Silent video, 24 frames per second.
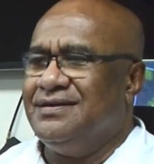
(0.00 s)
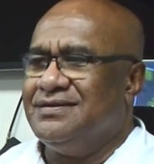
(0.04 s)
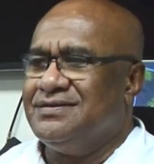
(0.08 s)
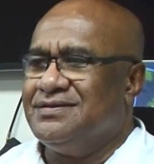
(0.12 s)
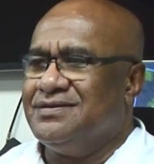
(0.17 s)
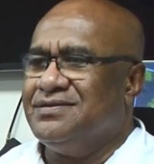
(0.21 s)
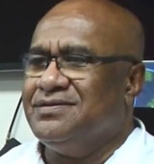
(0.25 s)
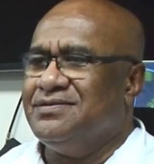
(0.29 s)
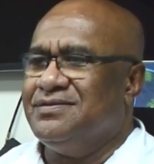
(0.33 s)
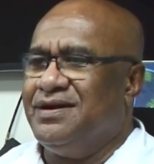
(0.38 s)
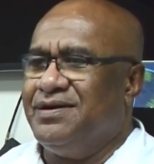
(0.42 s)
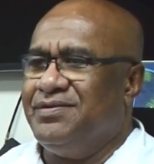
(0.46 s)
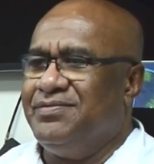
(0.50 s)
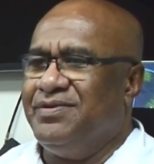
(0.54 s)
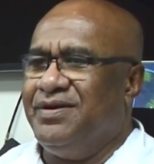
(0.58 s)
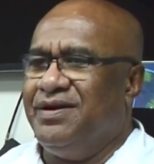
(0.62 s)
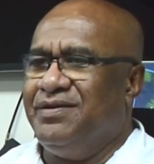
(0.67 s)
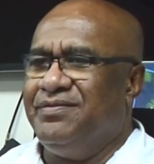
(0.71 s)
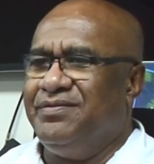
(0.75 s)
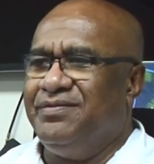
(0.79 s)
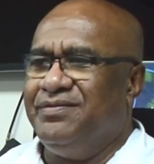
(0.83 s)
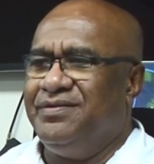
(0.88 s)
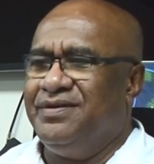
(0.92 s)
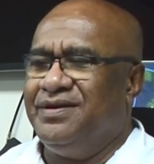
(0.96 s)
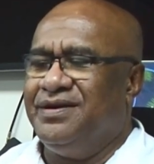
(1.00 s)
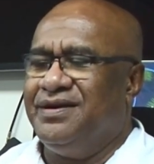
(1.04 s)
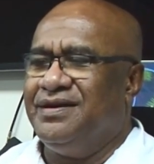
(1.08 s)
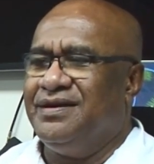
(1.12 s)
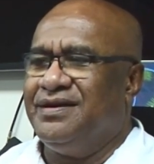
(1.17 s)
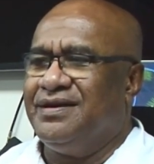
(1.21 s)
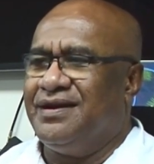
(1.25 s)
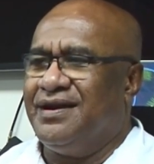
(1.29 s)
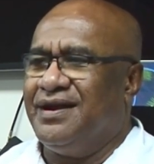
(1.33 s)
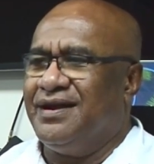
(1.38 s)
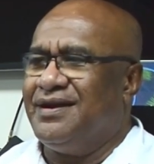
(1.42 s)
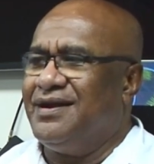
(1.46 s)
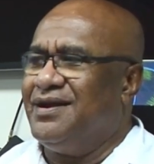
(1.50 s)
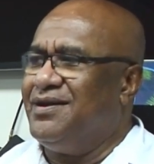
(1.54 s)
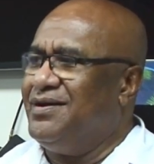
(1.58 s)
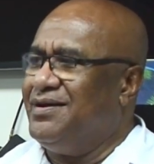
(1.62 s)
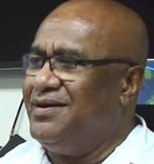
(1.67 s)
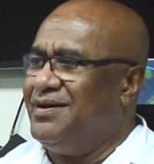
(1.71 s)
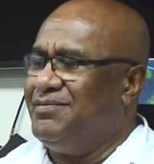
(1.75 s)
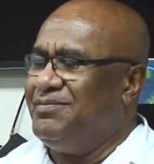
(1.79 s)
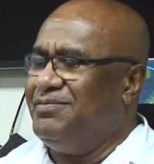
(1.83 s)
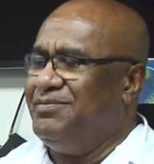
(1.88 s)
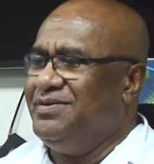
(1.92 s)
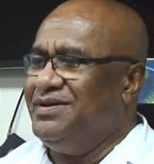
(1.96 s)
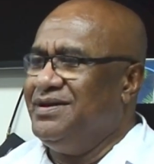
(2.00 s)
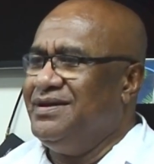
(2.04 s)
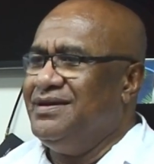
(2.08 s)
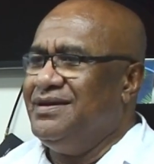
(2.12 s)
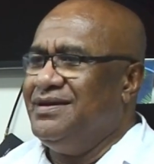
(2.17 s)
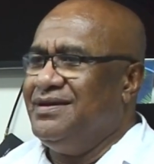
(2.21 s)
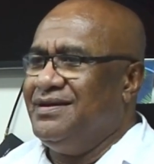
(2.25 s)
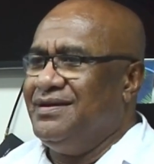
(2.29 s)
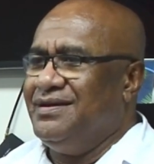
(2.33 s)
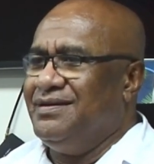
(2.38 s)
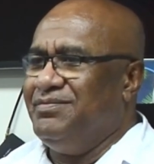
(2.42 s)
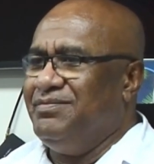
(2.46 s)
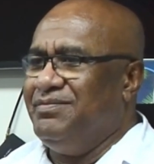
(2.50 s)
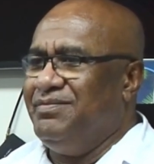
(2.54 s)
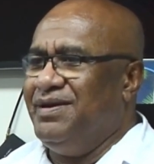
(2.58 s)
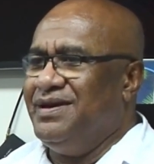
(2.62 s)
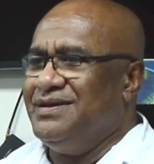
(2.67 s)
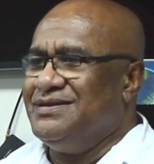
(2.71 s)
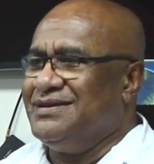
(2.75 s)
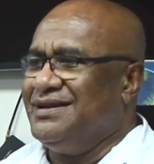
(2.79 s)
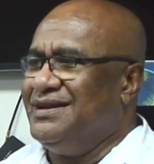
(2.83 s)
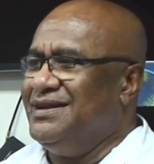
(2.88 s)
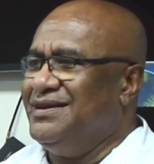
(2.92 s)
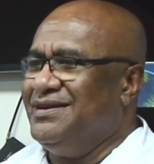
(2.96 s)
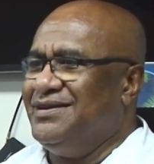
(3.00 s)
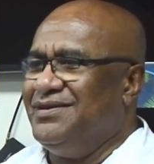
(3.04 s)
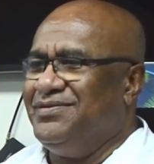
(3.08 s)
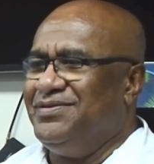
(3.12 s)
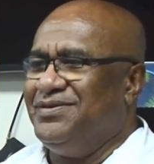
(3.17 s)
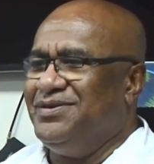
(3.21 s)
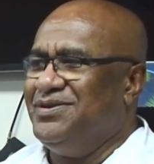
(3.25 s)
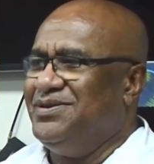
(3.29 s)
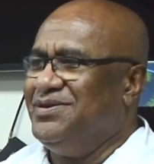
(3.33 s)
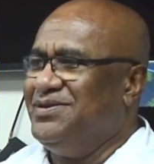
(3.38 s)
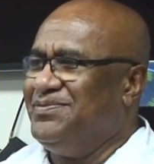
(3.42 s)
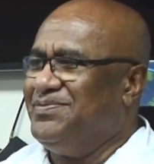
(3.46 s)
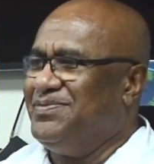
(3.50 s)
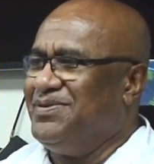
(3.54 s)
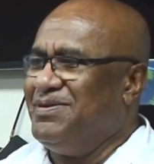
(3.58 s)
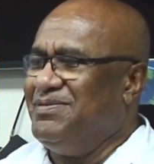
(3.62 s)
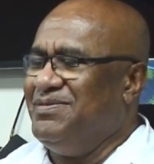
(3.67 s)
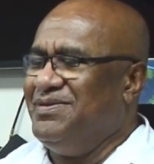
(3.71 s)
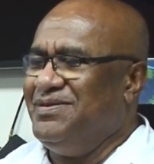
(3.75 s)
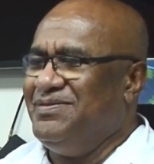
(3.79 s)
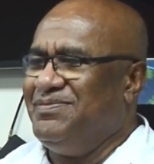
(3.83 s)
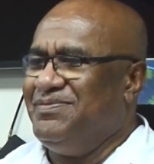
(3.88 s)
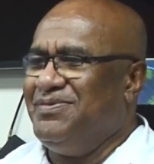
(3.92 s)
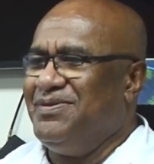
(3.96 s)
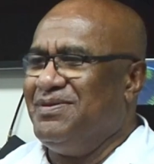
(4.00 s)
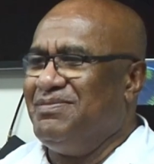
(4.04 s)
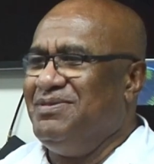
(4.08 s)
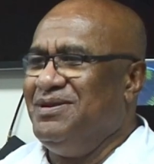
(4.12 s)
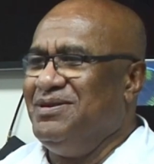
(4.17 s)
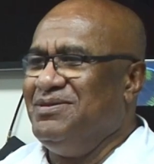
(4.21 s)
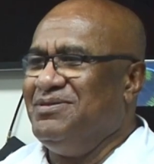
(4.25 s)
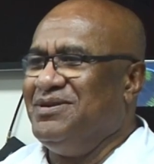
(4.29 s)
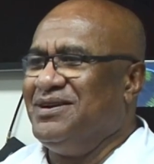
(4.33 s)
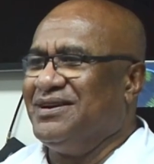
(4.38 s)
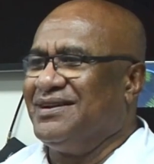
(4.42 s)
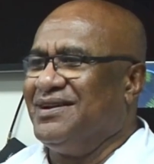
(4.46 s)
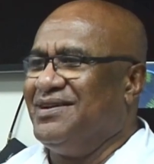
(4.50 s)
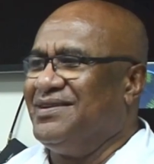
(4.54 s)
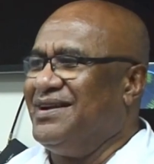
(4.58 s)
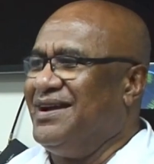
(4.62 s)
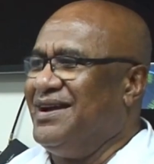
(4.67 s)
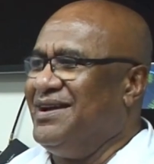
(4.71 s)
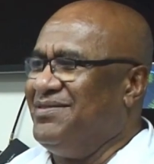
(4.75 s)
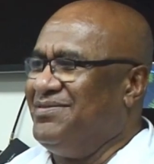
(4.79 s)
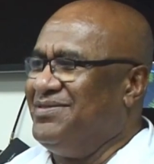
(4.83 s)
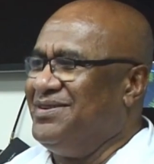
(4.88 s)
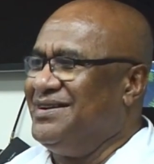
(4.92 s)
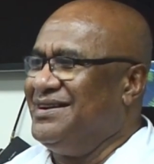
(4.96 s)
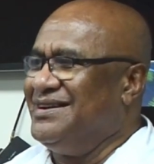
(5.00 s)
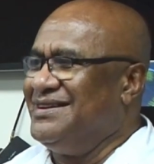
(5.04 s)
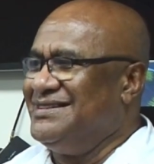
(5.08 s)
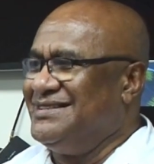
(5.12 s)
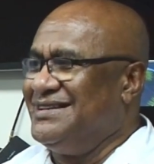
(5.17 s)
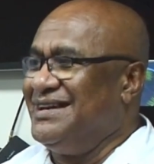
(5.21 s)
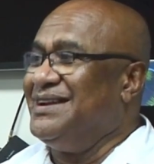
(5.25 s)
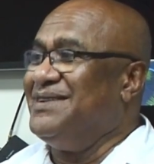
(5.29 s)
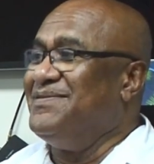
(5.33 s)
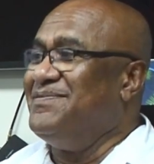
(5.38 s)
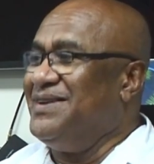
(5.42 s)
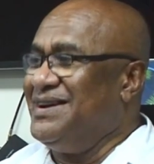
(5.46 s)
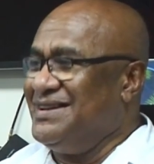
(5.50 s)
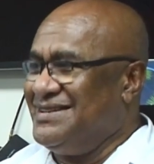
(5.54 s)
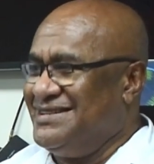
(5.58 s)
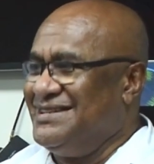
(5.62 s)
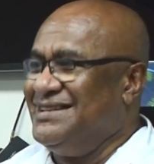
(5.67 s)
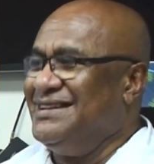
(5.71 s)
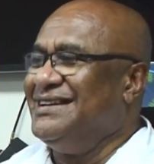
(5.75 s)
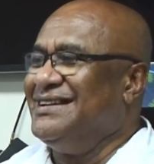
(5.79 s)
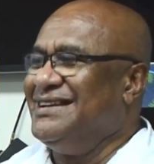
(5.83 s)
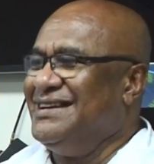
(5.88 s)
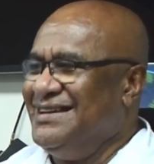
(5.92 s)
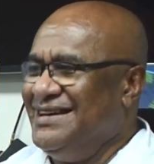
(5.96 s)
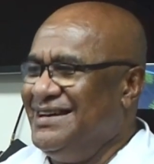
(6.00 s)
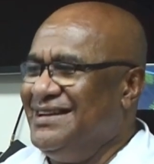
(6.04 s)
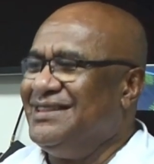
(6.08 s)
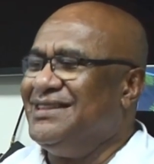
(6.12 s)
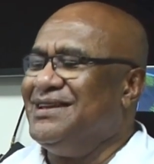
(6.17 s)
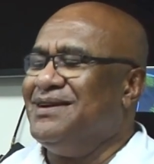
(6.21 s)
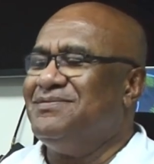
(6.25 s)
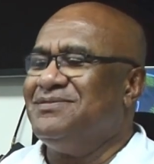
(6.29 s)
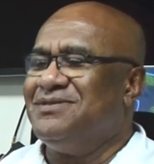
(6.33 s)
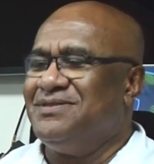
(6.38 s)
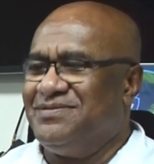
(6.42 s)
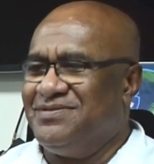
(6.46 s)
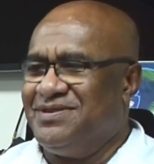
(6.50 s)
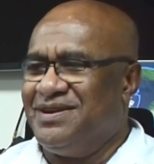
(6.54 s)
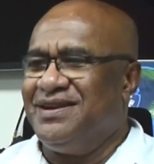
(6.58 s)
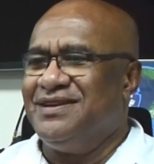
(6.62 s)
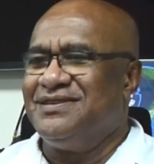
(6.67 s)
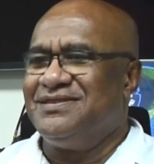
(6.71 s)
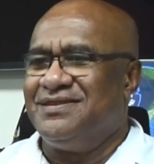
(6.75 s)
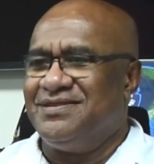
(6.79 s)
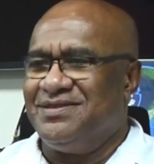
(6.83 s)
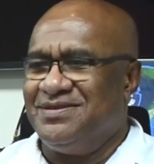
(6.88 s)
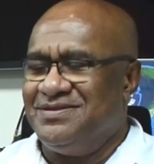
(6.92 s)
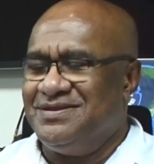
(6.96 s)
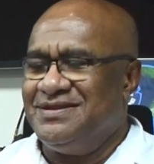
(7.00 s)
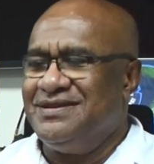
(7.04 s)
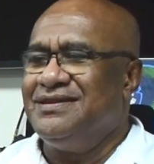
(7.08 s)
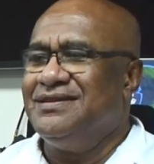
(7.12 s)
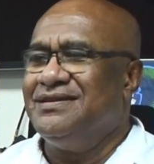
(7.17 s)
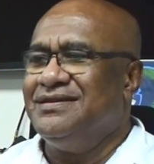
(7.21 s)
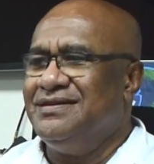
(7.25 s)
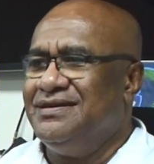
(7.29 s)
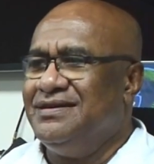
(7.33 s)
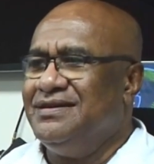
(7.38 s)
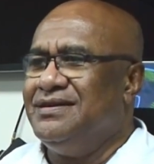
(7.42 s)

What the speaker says: So right now, basically, if you probably worked out, I haven't said much in terms of Grace Road.